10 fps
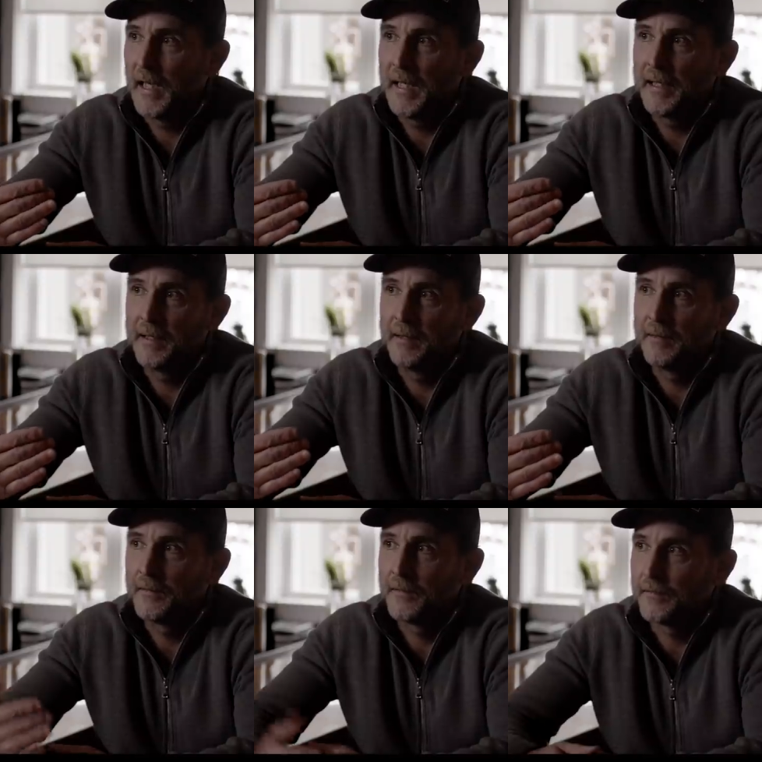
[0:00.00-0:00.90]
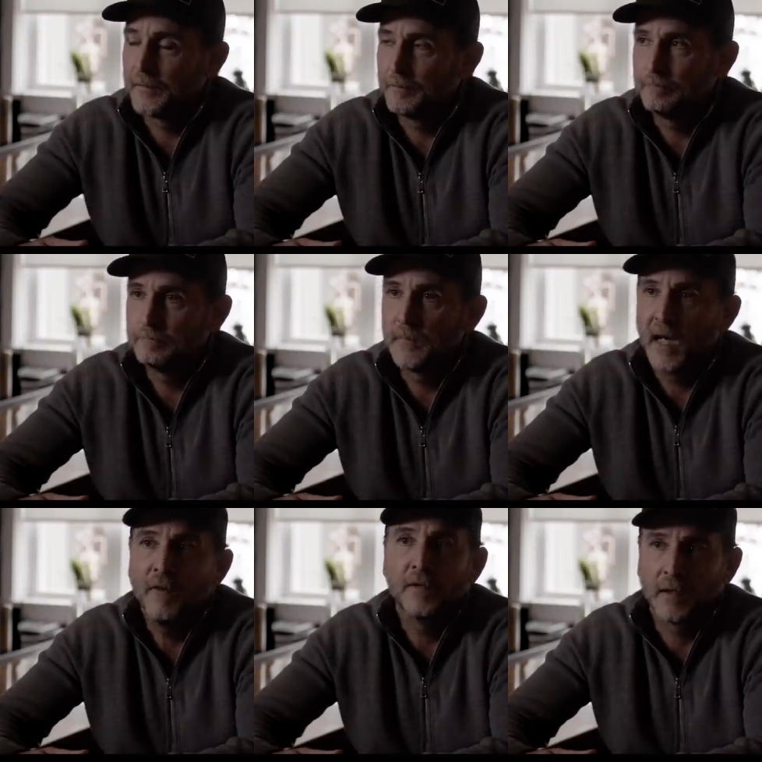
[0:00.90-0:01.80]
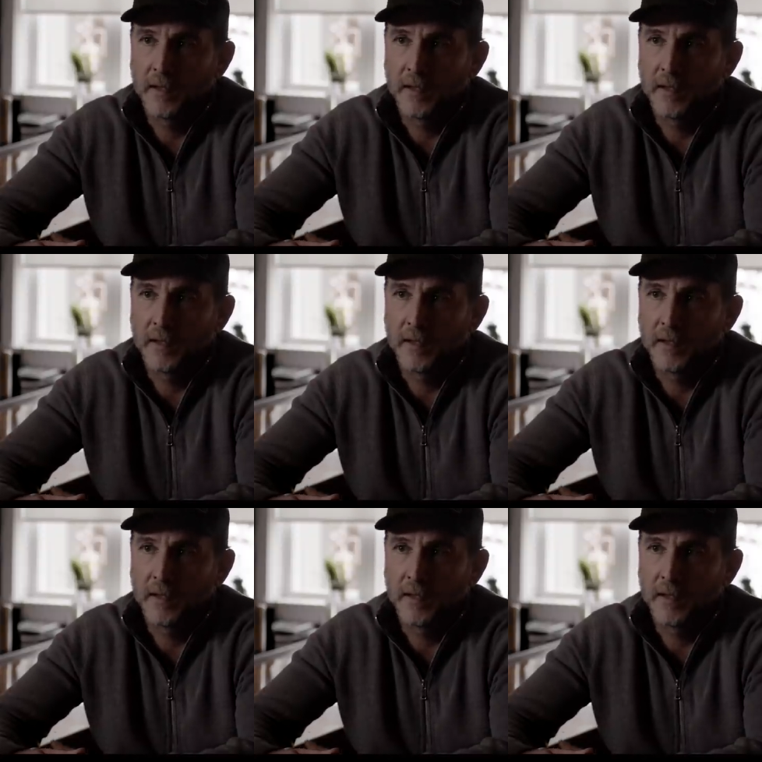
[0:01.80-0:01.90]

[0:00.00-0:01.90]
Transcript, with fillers: and I feel